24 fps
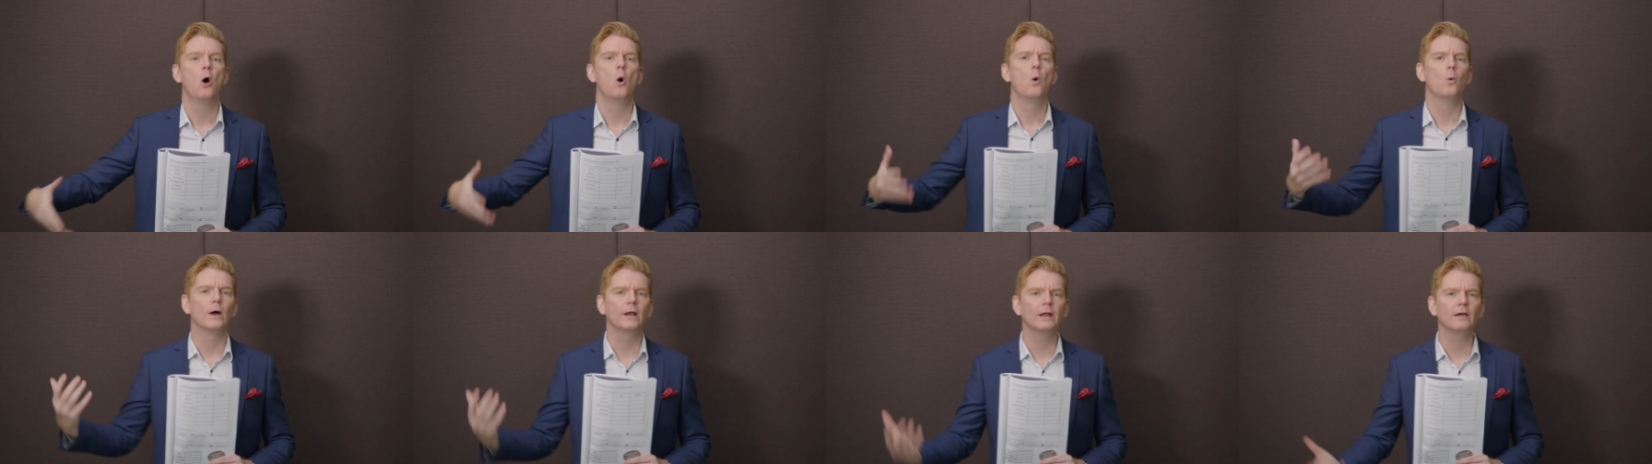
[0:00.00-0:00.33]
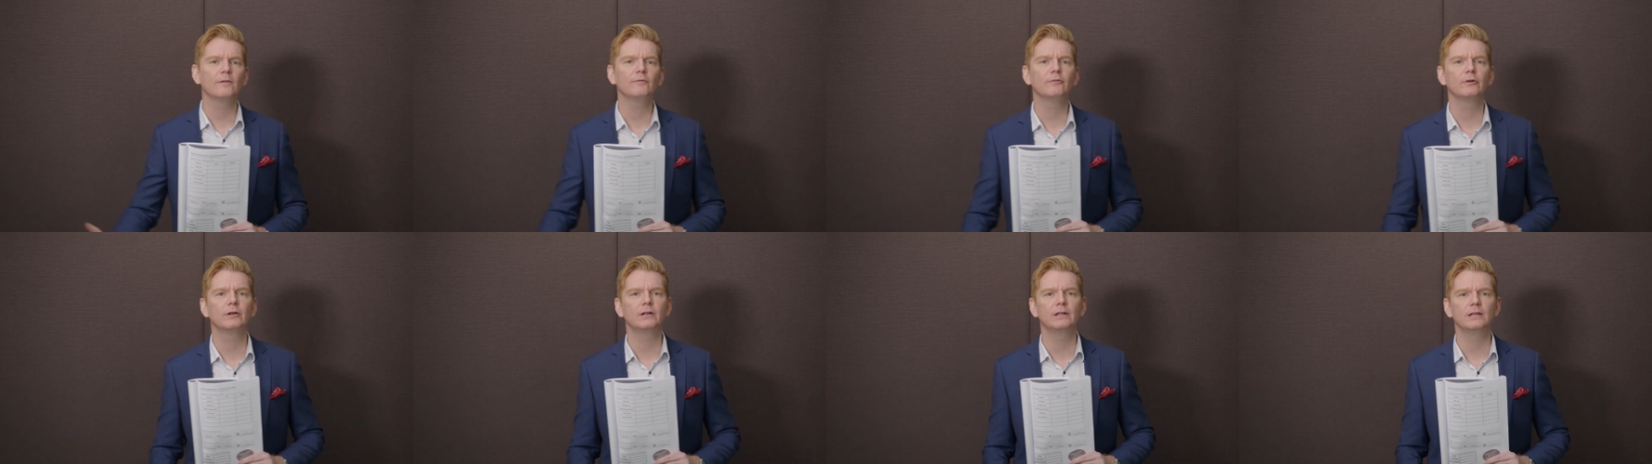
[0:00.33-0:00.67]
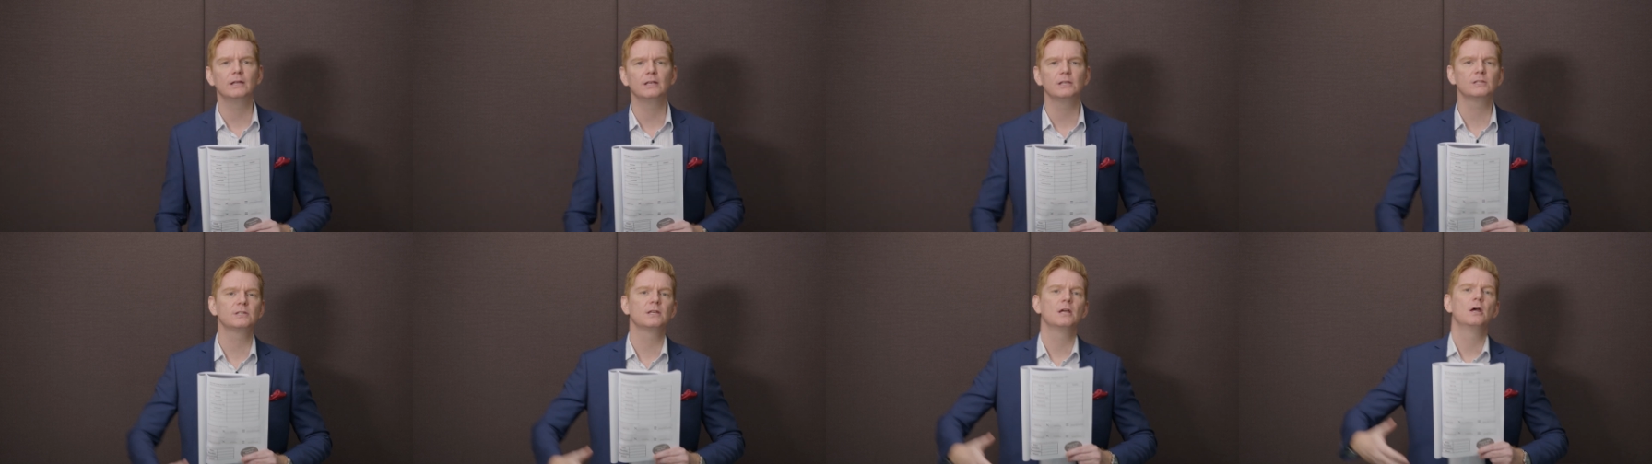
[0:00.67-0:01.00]
whatever it
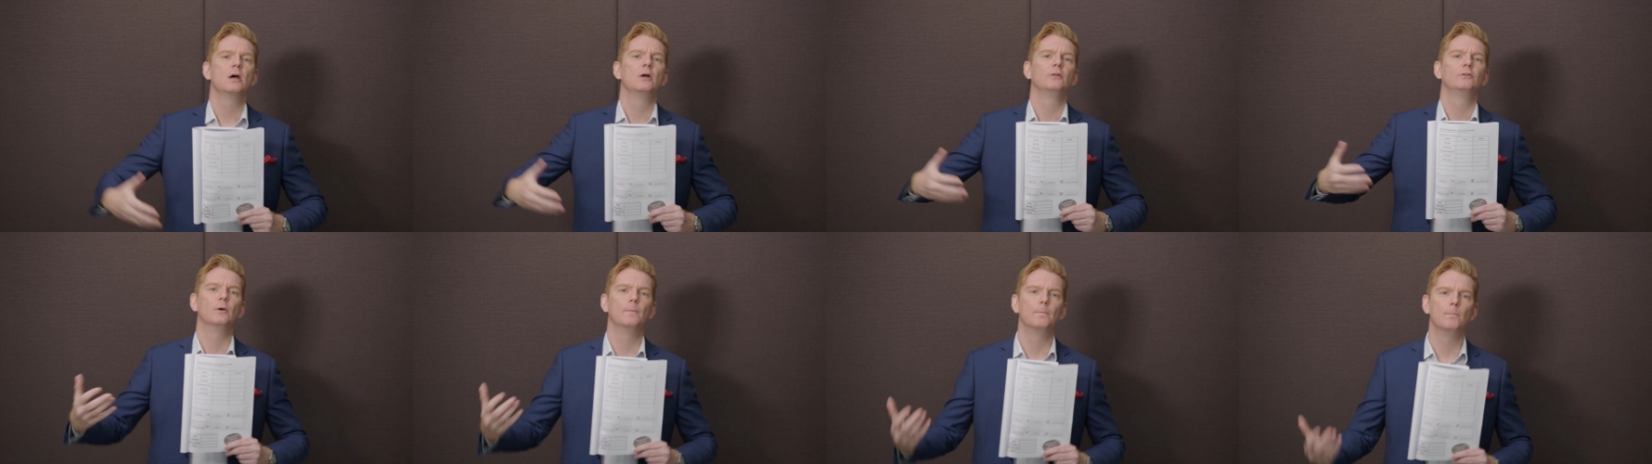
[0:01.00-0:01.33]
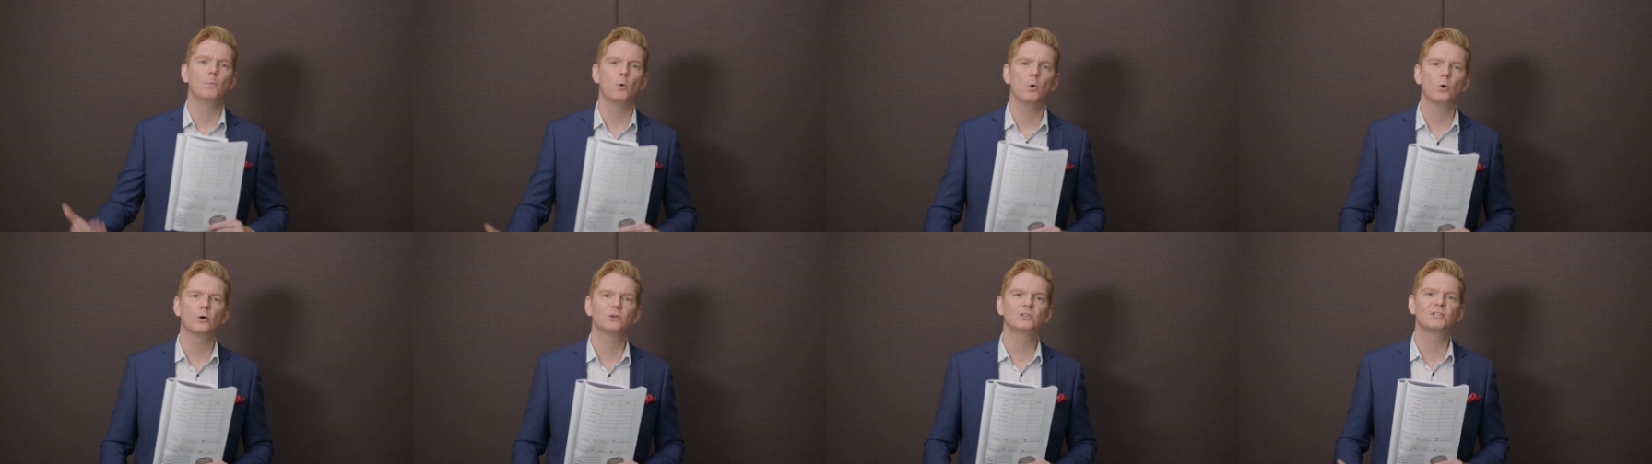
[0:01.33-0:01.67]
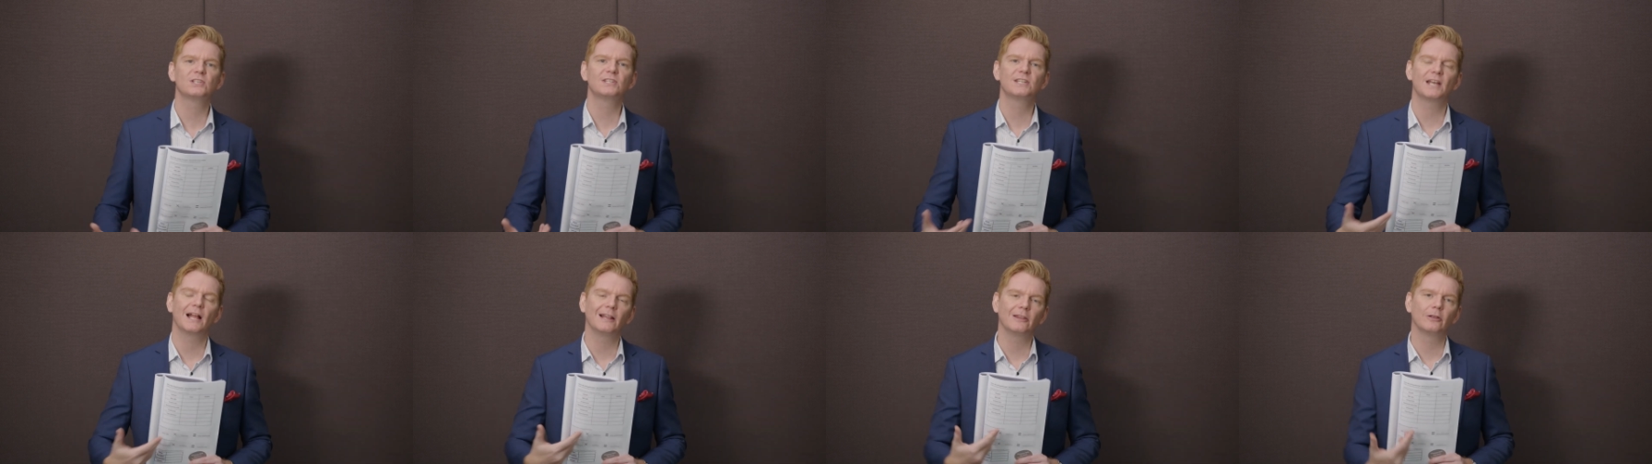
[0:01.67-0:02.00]
is, the more
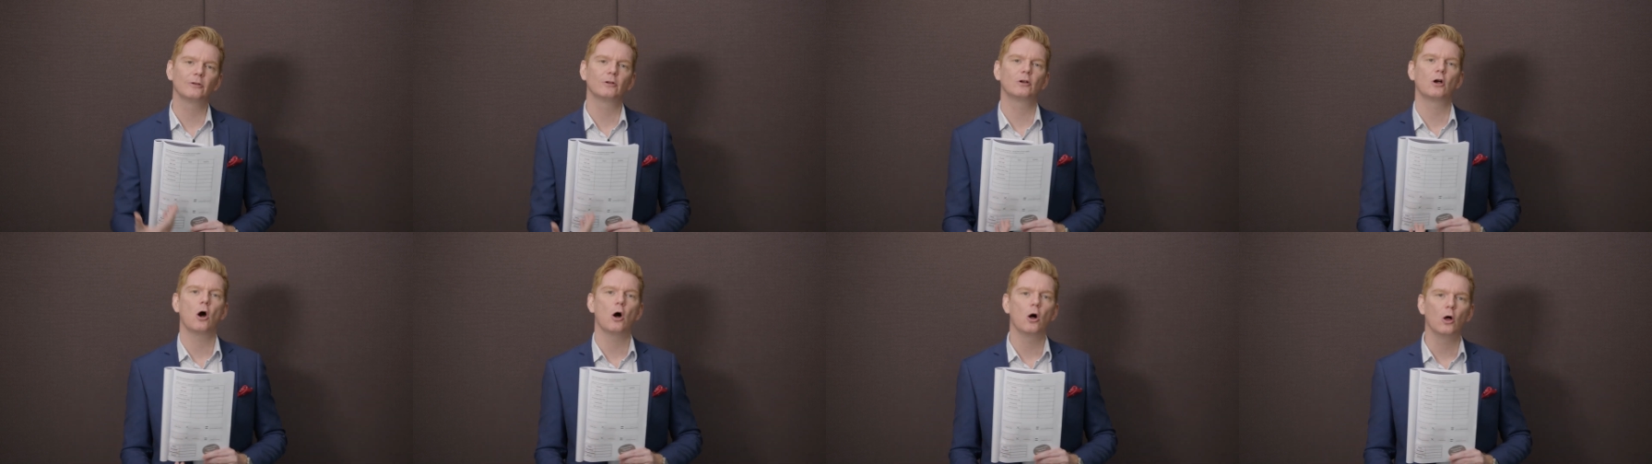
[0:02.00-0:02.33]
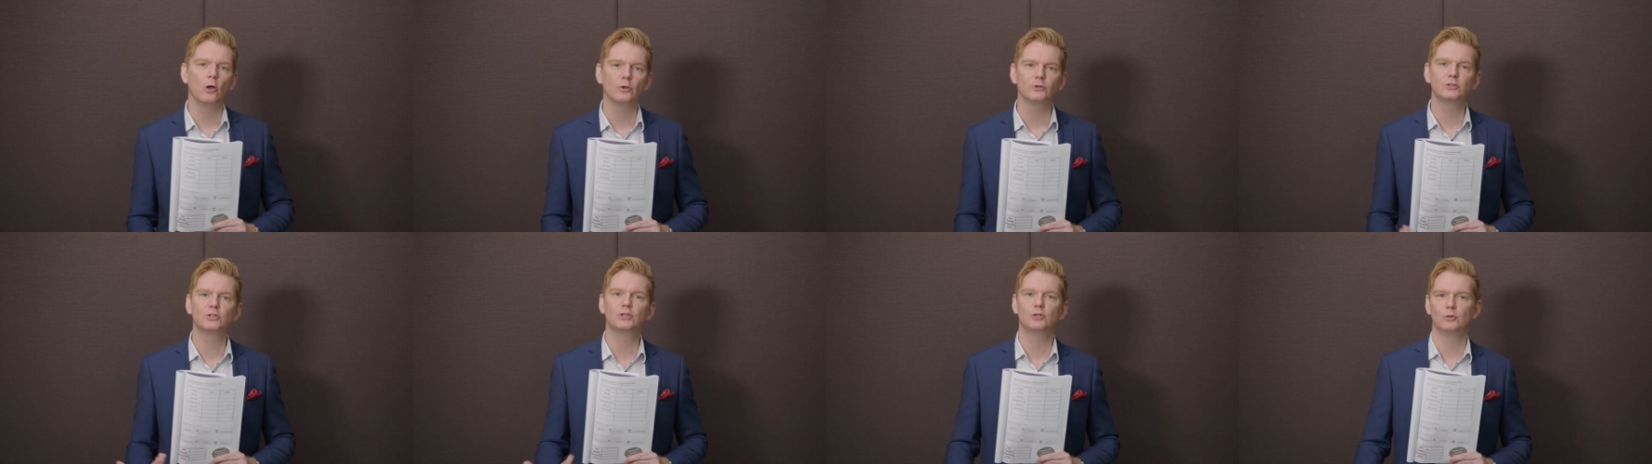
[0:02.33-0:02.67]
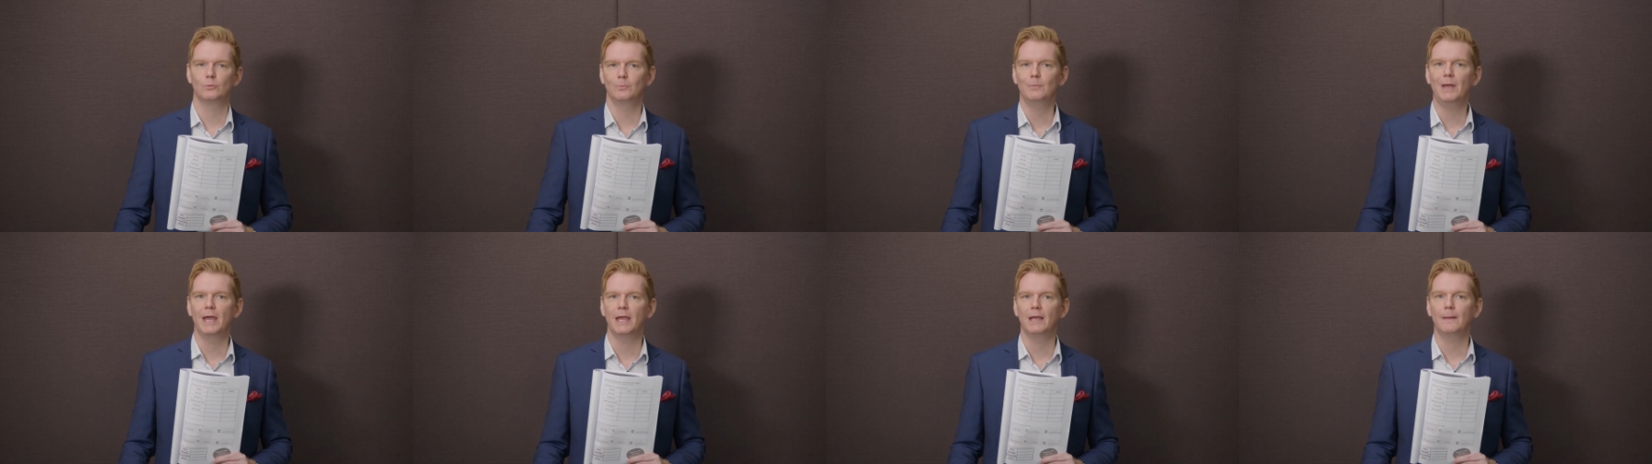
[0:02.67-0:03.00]
seller calls you
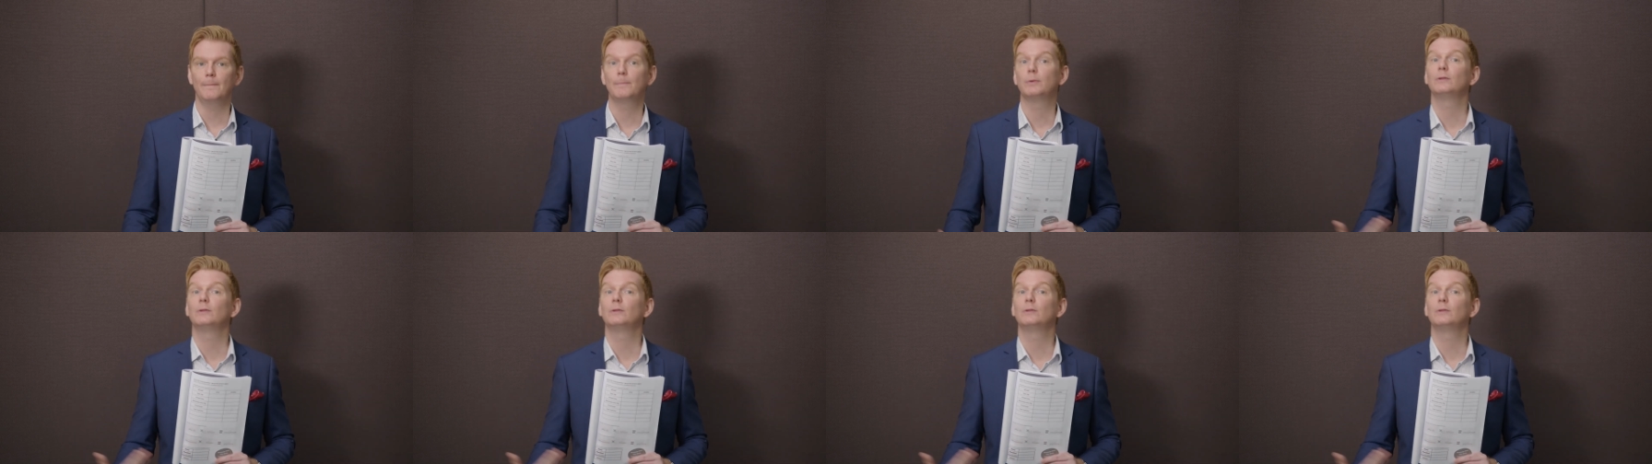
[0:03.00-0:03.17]
make,